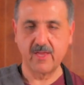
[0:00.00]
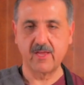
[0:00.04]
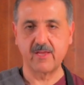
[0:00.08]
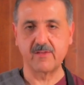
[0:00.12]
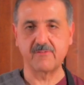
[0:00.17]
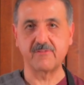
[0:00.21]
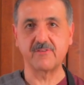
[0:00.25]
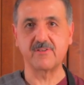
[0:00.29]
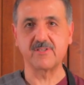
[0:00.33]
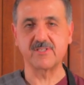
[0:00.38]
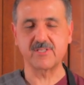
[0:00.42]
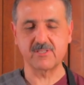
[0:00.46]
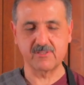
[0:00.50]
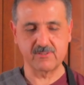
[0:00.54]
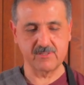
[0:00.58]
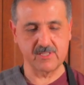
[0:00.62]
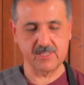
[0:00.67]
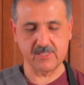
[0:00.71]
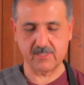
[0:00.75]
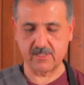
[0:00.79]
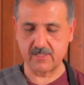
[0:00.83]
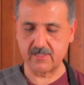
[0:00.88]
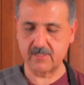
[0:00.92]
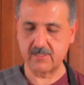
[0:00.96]
If you
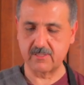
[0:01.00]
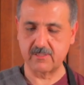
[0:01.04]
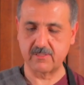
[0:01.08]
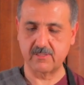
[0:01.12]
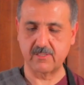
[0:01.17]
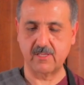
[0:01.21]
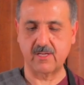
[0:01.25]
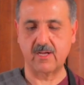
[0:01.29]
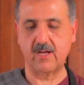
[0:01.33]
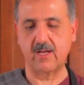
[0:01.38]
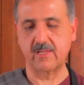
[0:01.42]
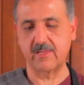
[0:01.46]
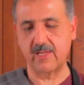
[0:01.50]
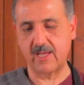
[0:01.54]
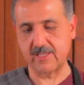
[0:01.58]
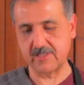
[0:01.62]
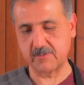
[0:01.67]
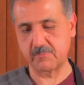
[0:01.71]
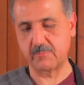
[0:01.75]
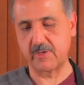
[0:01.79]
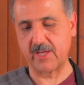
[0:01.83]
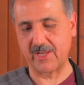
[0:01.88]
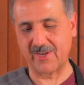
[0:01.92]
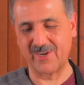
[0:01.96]
squeeze it, that's
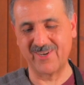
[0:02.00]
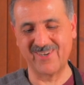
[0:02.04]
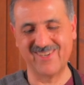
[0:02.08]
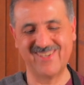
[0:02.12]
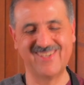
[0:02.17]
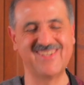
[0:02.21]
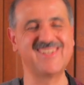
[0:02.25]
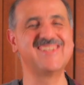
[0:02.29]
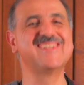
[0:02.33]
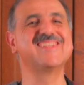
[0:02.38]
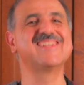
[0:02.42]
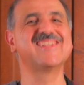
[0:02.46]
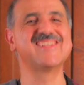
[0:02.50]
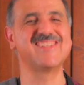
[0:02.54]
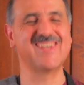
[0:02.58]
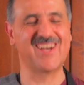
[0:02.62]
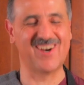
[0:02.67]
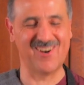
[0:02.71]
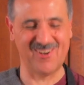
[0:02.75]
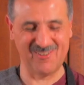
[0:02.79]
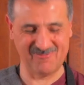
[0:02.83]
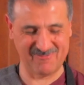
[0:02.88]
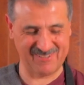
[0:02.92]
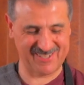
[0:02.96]
better. The
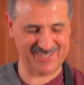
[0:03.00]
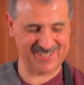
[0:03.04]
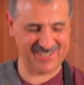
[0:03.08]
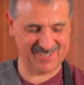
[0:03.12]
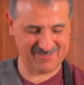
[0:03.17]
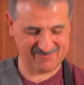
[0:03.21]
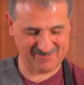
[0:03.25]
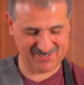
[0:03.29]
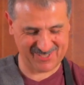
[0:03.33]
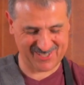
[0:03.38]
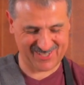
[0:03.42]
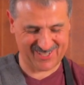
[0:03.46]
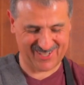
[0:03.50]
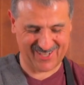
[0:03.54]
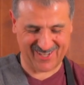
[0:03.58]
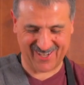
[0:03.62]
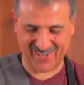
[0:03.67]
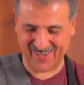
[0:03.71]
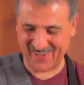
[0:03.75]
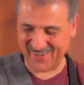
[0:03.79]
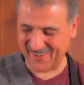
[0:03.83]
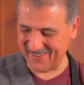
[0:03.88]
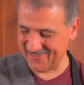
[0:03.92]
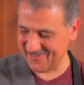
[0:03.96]
almond comes
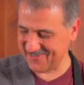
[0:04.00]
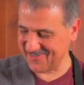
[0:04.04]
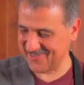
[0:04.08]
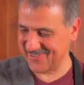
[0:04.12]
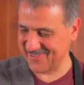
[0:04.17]
off.